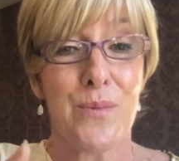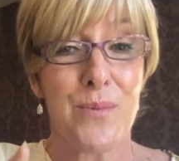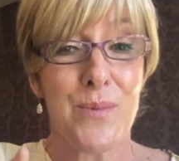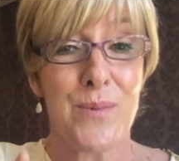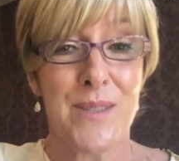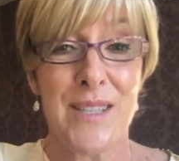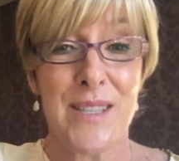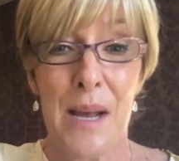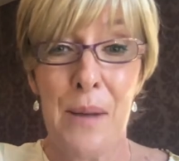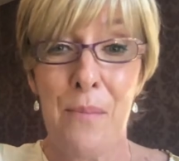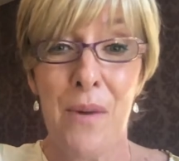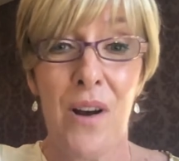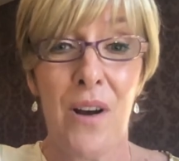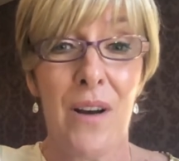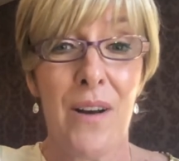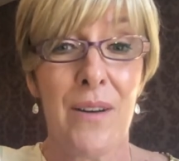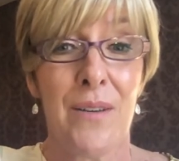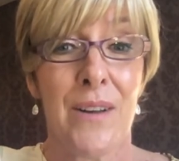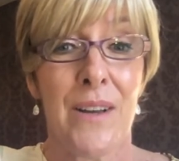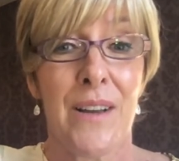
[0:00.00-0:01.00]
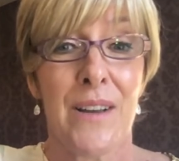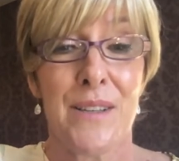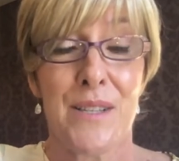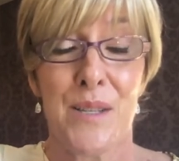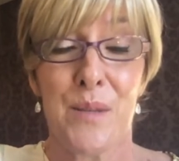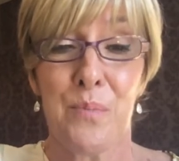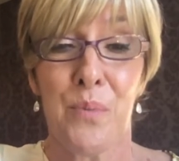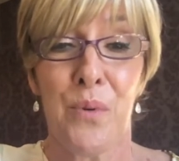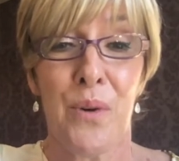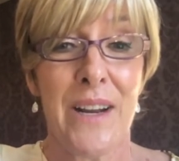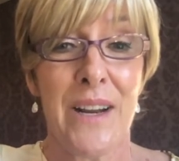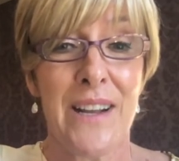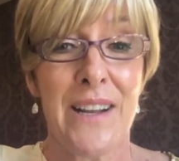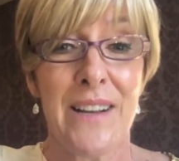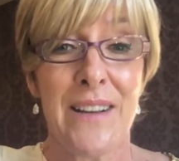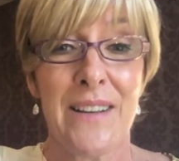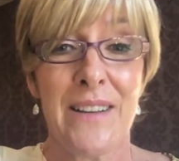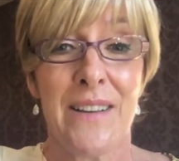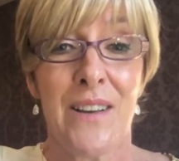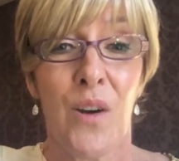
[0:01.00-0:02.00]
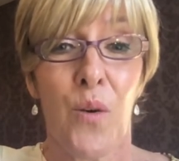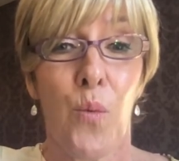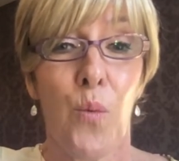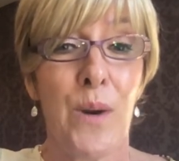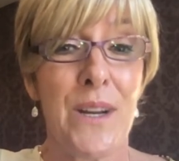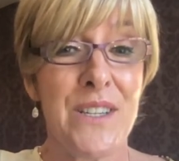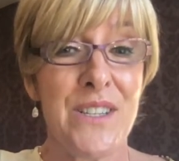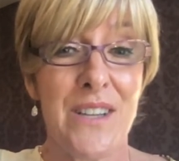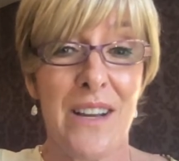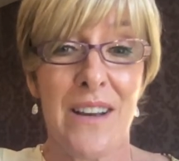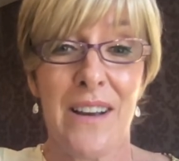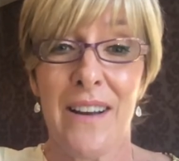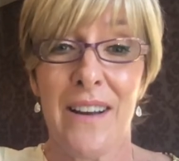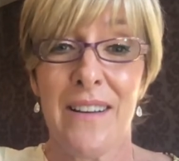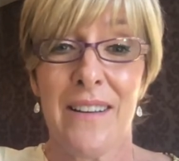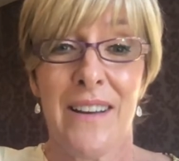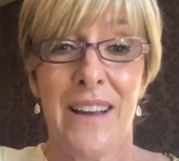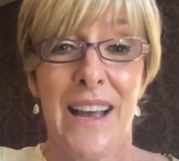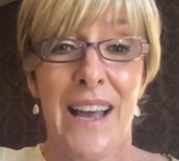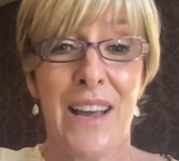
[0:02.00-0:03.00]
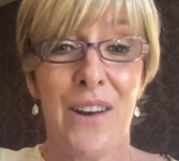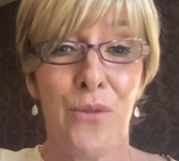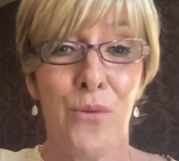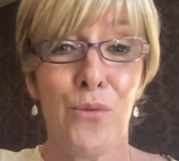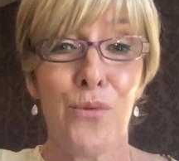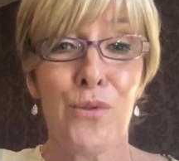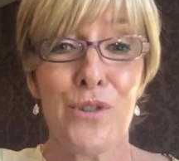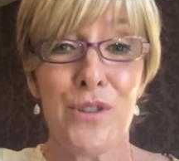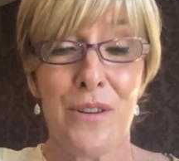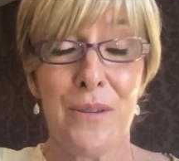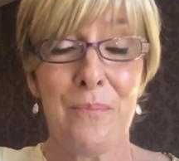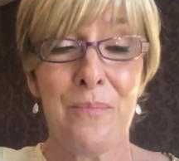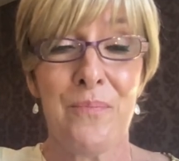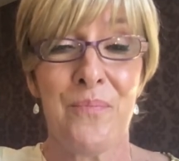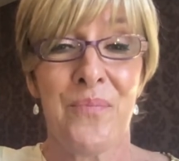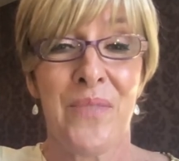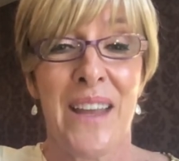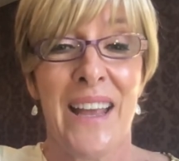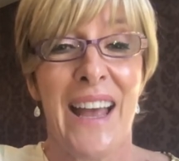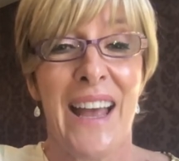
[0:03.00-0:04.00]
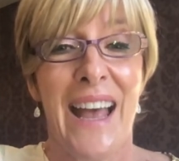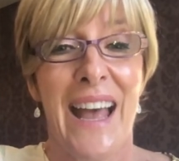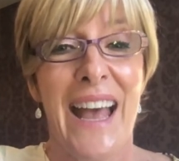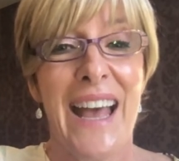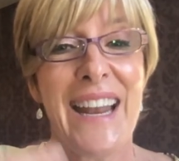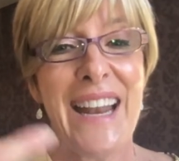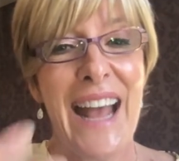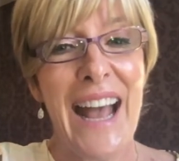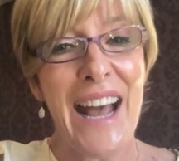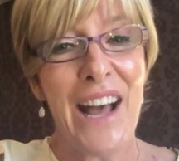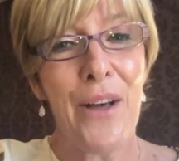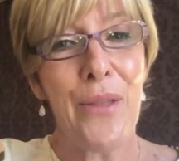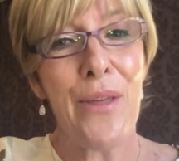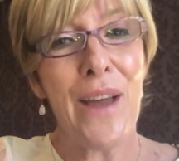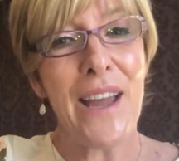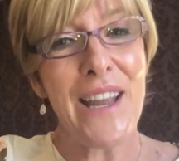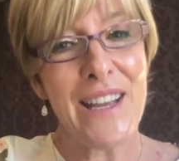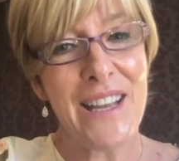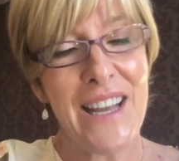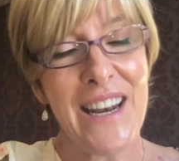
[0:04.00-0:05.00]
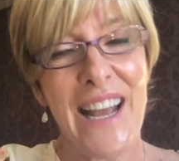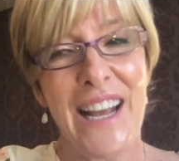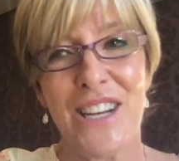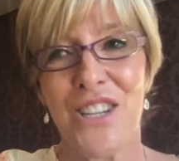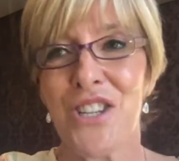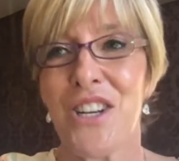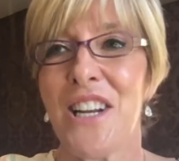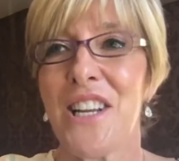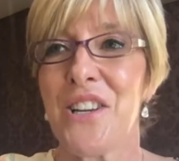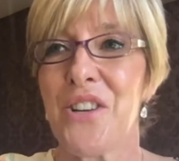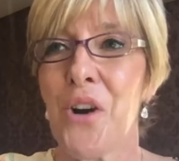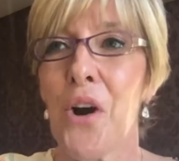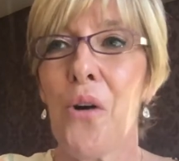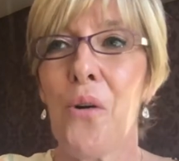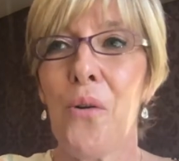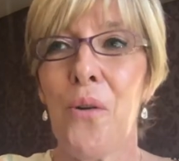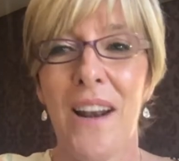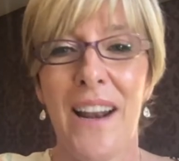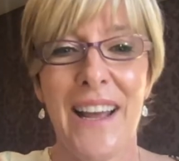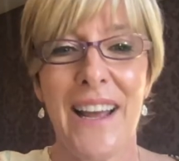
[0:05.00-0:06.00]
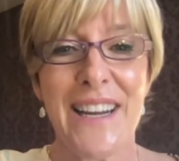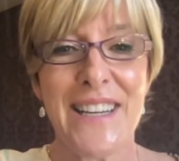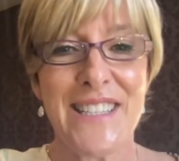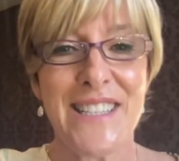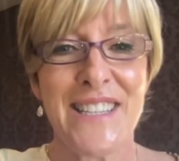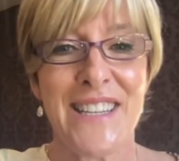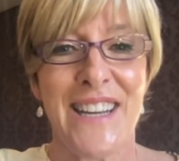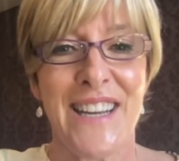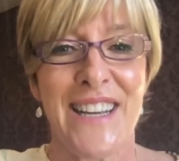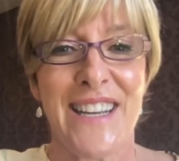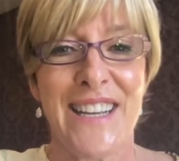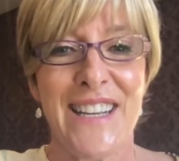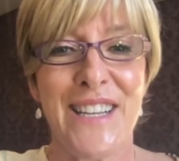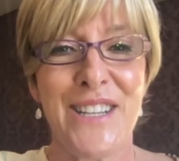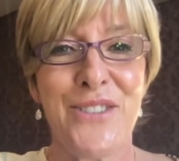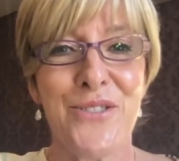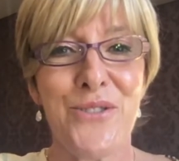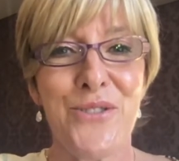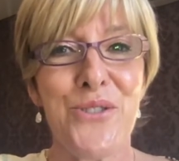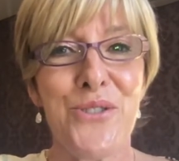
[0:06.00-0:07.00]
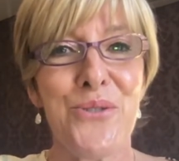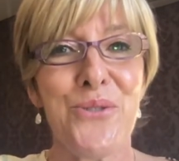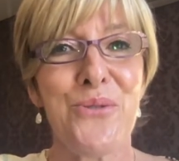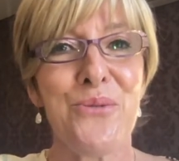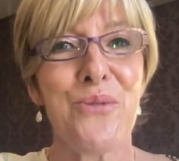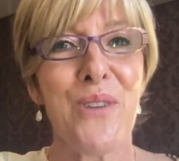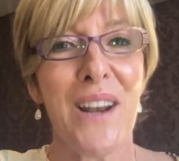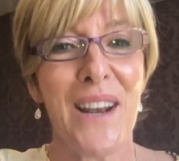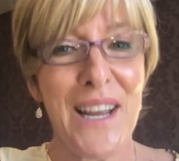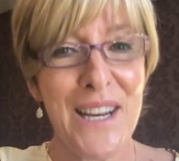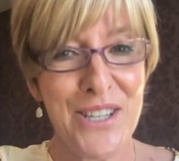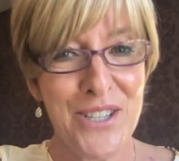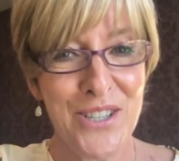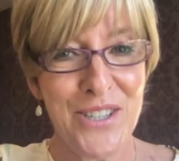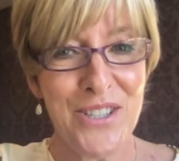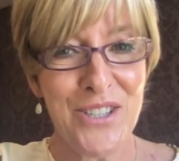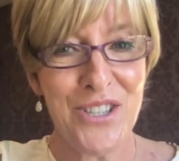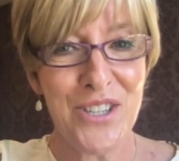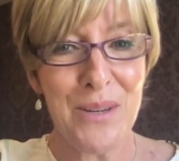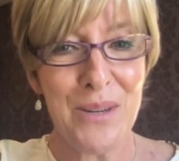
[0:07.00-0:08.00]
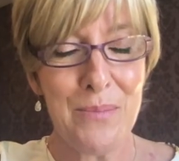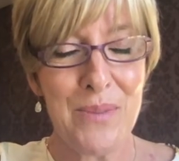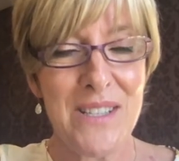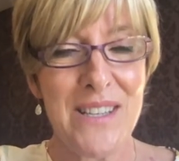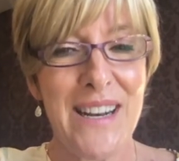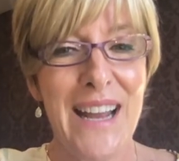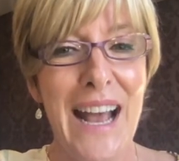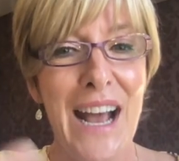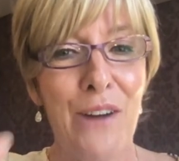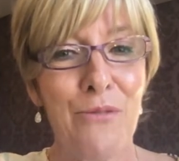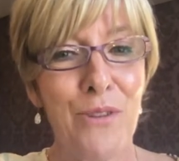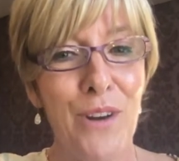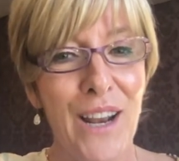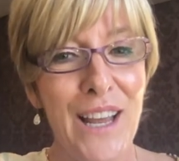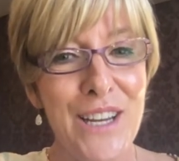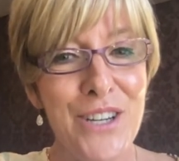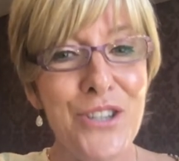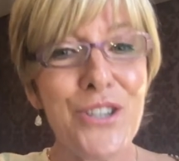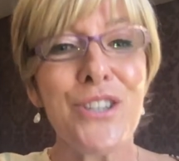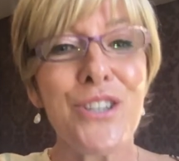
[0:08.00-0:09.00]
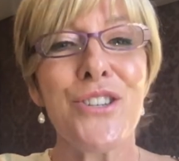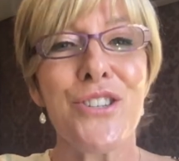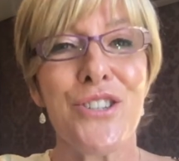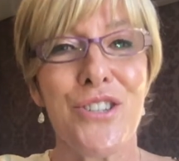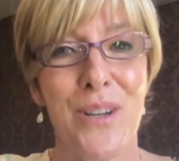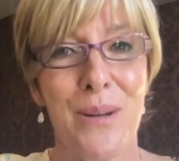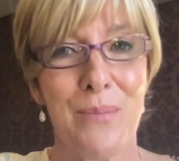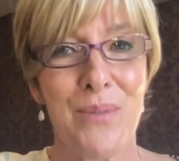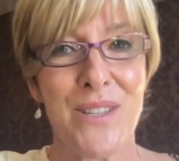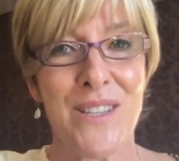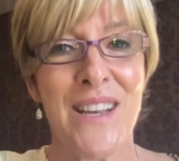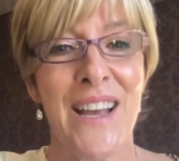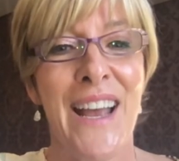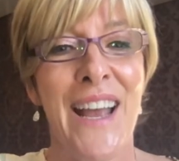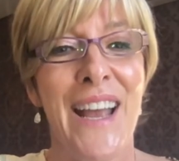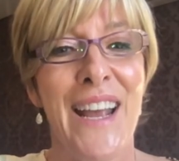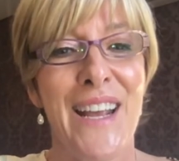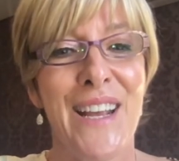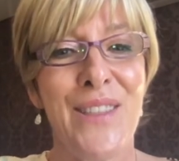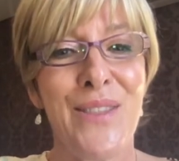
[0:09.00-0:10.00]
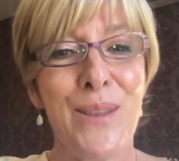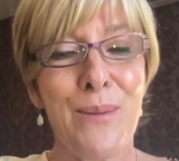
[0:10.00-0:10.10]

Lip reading: summer, spring, winter and autumn, and how they can actually correlate into relationships, and how relationships in